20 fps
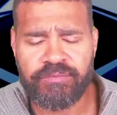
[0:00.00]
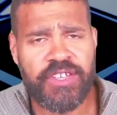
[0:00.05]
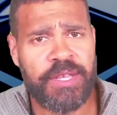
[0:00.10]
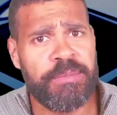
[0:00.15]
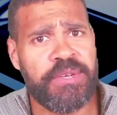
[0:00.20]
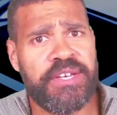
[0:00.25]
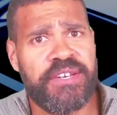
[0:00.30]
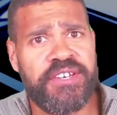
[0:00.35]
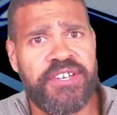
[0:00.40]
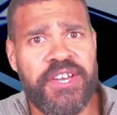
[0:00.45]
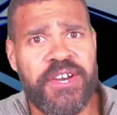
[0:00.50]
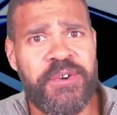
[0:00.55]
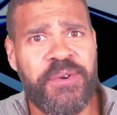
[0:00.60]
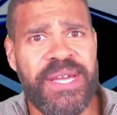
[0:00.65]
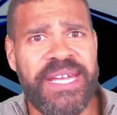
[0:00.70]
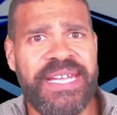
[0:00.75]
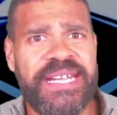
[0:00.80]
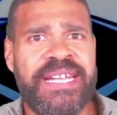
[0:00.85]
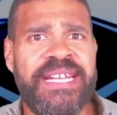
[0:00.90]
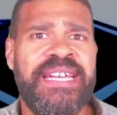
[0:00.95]
But
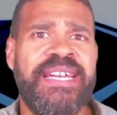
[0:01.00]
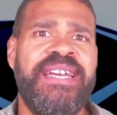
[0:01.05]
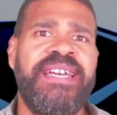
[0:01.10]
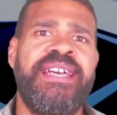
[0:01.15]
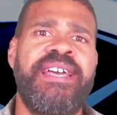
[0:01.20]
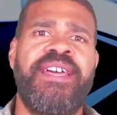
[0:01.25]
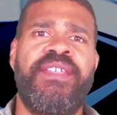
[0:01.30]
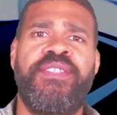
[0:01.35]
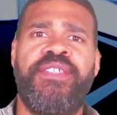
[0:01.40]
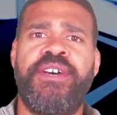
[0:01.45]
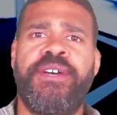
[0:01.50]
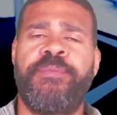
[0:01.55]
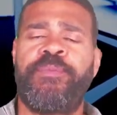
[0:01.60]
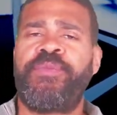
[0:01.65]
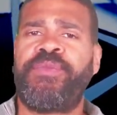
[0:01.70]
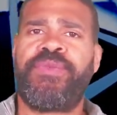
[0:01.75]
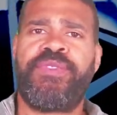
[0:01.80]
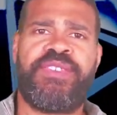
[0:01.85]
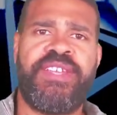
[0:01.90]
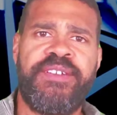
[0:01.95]
knowing that
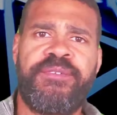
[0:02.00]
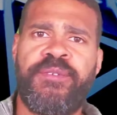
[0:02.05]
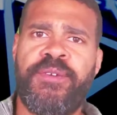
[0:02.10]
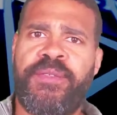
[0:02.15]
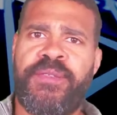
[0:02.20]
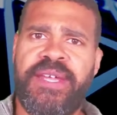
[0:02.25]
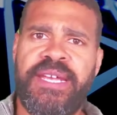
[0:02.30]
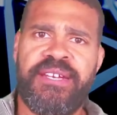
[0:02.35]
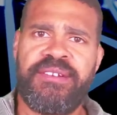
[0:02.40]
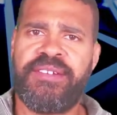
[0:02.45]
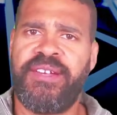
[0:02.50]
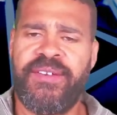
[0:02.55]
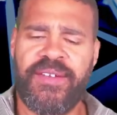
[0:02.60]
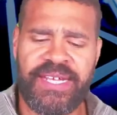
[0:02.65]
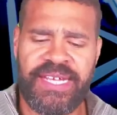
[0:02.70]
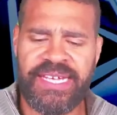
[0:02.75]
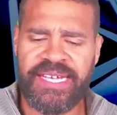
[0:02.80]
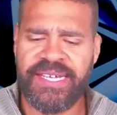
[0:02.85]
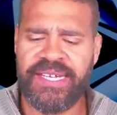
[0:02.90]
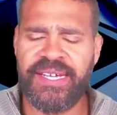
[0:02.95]
different things are
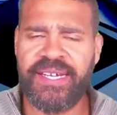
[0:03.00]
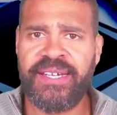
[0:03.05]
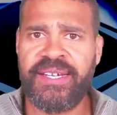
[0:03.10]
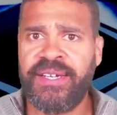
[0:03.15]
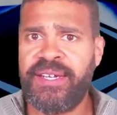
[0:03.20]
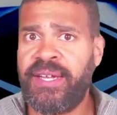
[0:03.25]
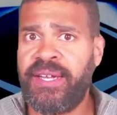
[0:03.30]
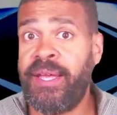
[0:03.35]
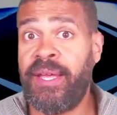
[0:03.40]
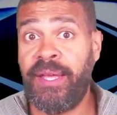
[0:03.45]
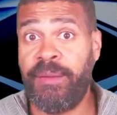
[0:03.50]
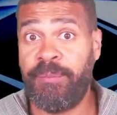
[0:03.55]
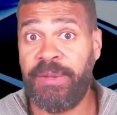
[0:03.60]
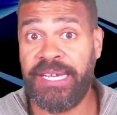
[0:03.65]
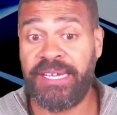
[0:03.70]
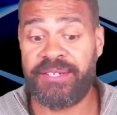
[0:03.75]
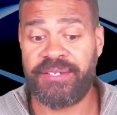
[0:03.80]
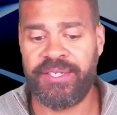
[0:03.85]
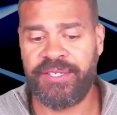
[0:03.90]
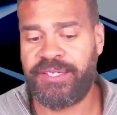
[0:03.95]
here
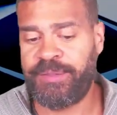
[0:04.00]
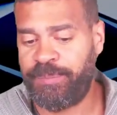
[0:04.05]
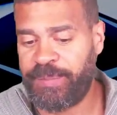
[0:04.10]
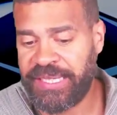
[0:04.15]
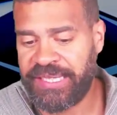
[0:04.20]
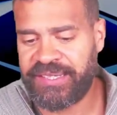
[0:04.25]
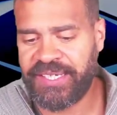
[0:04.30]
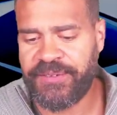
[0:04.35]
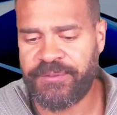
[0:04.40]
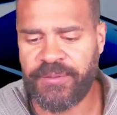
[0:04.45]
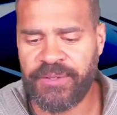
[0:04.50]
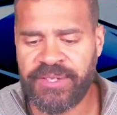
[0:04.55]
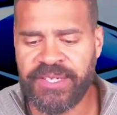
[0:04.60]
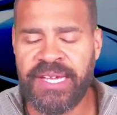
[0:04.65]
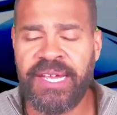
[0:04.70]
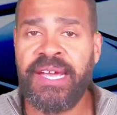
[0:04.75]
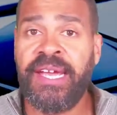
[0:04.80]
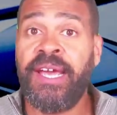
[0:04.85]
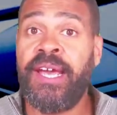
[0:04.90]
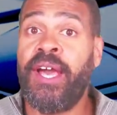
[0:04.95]
makes a big difference.
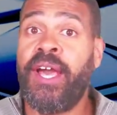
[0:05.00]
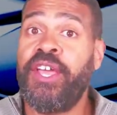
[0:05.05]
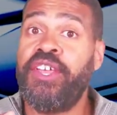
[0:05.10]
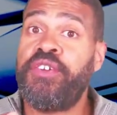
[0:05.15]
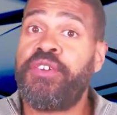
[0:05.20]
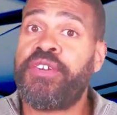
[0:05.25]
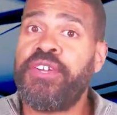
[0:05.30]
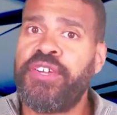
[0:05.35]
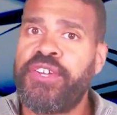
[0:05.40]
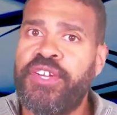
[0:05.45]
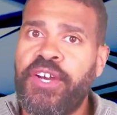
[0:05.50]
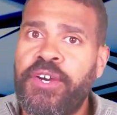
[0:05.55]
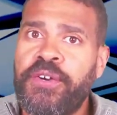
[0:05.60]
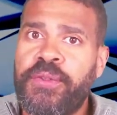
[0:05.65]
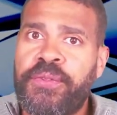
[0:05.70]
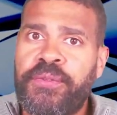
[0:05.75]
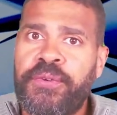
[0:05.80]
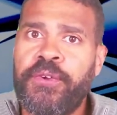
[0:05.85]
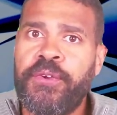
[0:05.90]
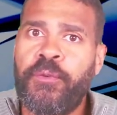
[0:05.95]
You can go
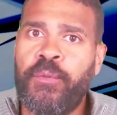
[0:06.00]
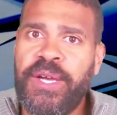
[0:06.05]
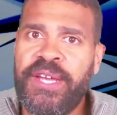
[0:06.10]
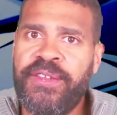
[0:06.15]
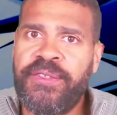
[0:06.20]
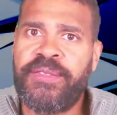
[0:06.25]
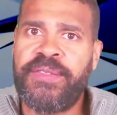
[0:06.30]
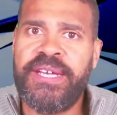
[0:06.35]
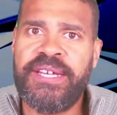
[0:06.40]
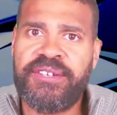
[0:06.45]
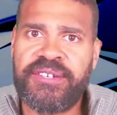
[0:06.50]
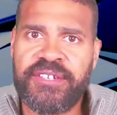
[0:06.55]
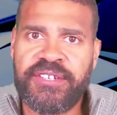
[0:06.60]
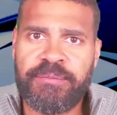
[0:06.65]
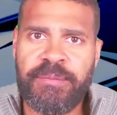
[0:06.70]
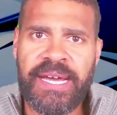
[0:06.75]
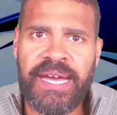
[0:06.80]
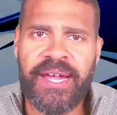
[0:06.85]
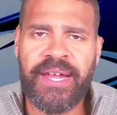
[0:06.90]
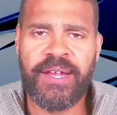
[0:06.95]
through with this as
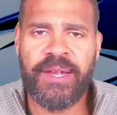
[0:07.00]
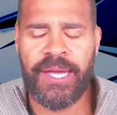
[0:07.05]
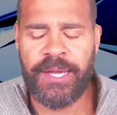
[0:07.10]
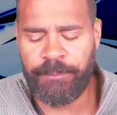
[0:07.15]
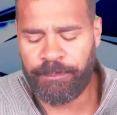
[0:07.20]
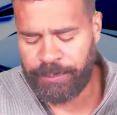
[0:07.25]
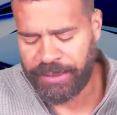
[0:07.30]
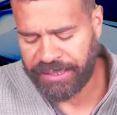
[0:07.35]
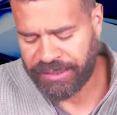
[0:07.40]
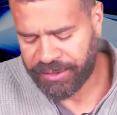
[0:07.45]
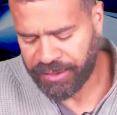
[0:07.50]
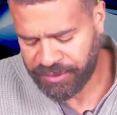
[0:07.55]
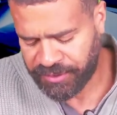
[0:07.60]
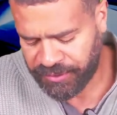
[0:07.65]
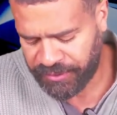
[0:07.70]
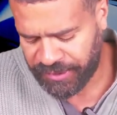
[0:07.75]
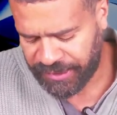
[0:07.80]
well, and because of the